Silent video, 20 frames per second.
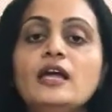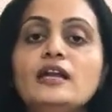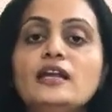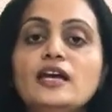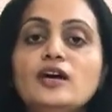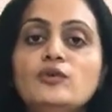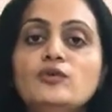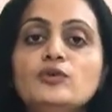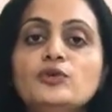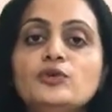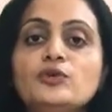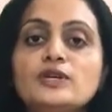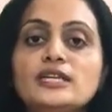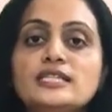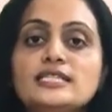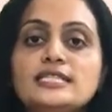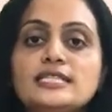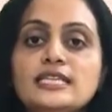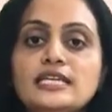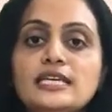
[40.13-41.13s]
Now you
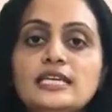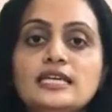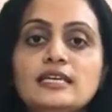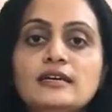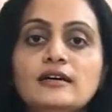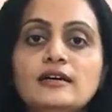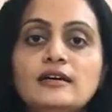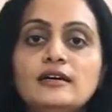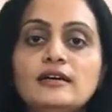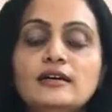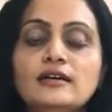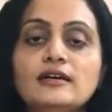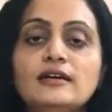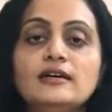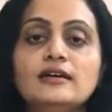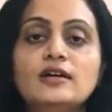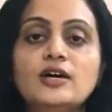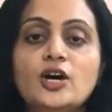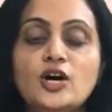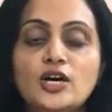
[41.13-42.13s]
can see
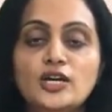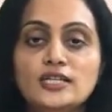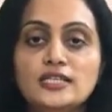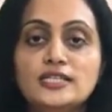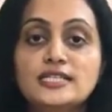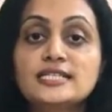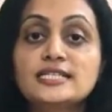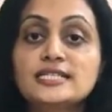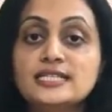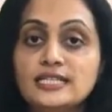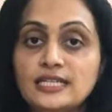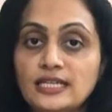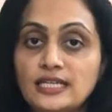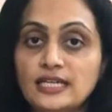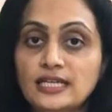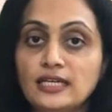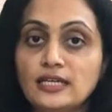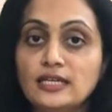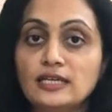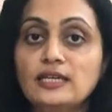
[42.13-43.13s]
on
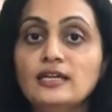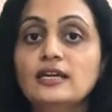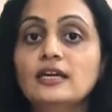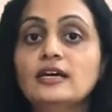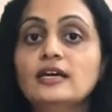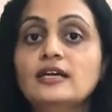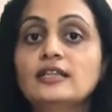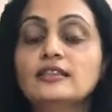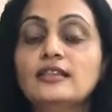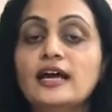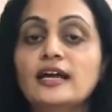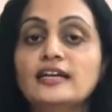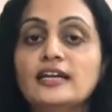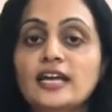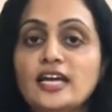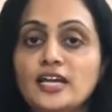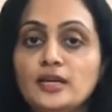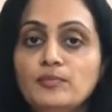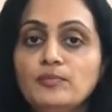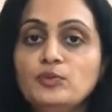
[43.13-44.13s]
screen that
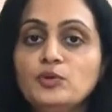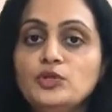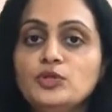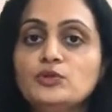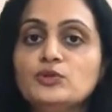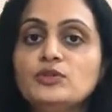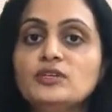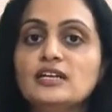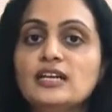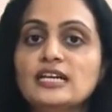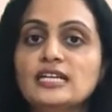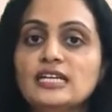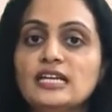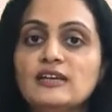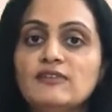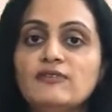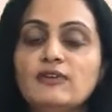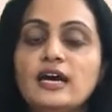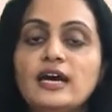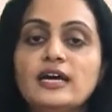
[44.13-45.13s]
input to the
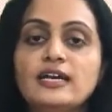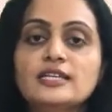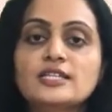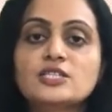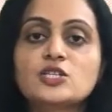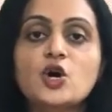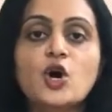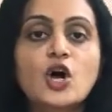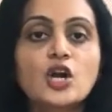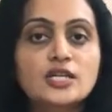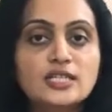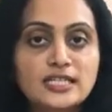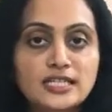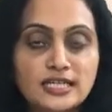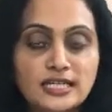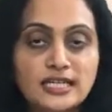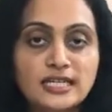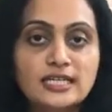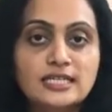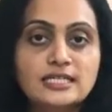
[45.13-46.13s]
rectifier is the
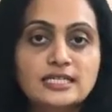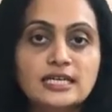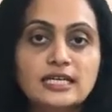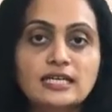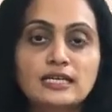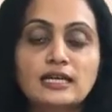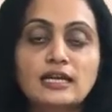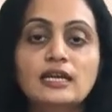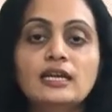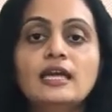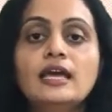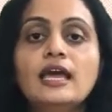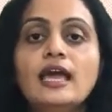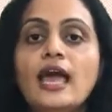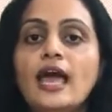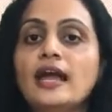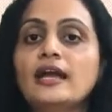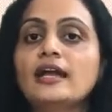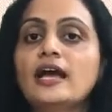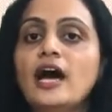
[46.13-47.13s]
alternating signal
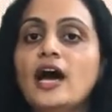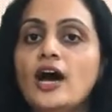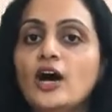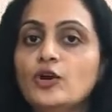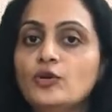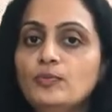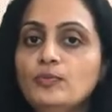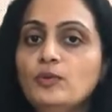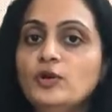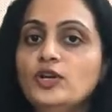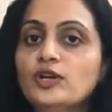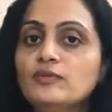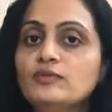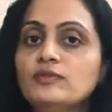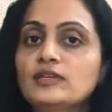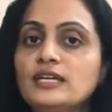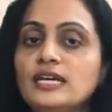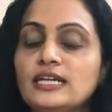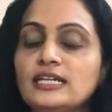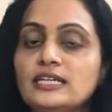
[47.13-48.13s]
and output of
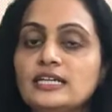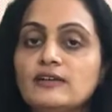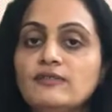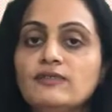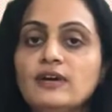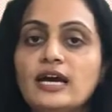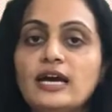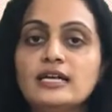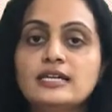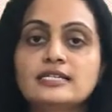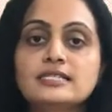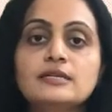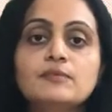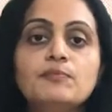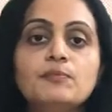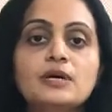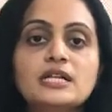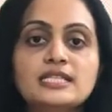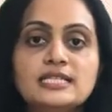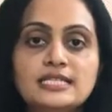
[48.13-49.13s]
the rectifier is a
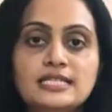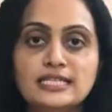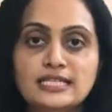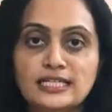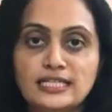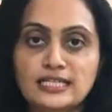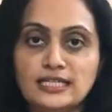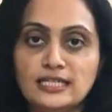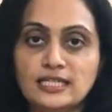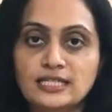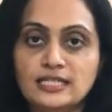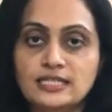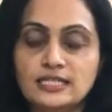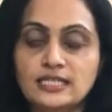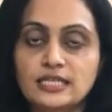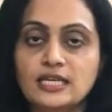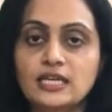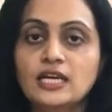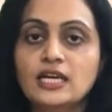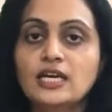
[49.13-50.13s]
pulsating
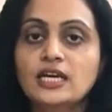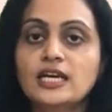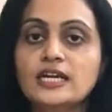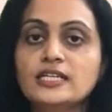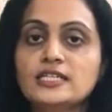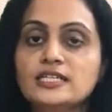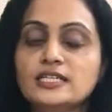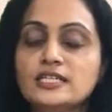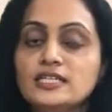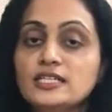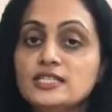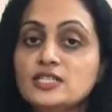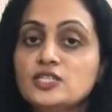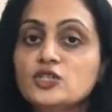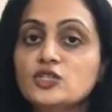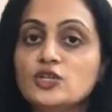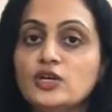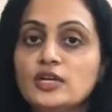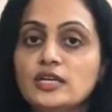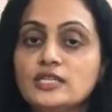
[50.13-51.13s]
DC.
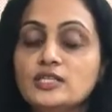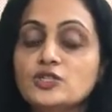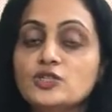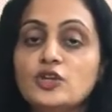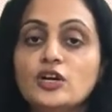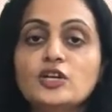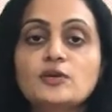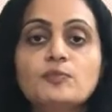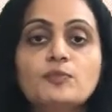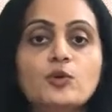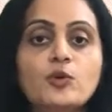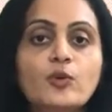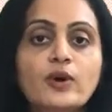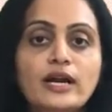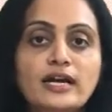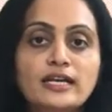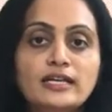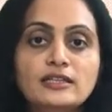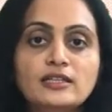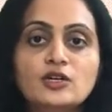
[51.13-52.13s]
It's not
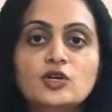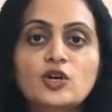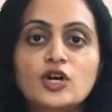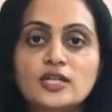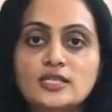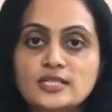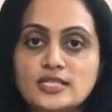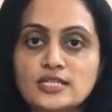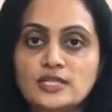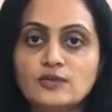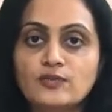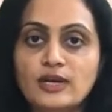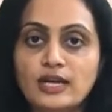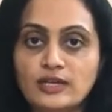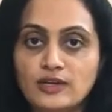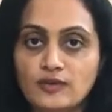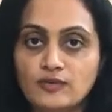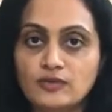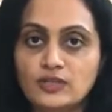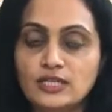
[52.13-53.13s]
providing the constant
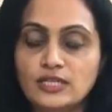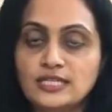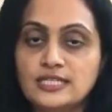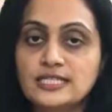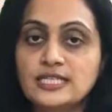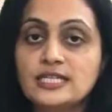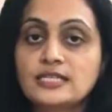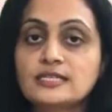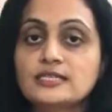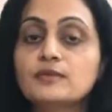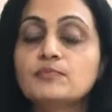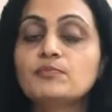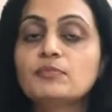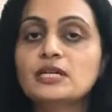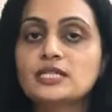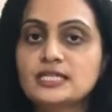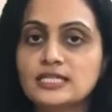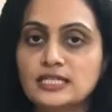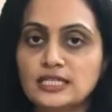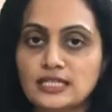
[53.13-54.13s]
value of the DC, it's a
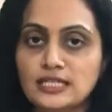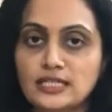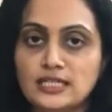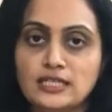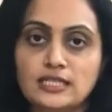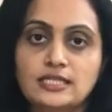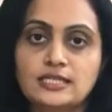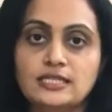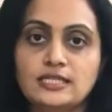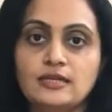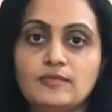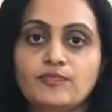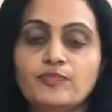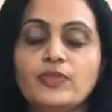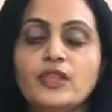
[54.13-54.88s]
pulsating DC.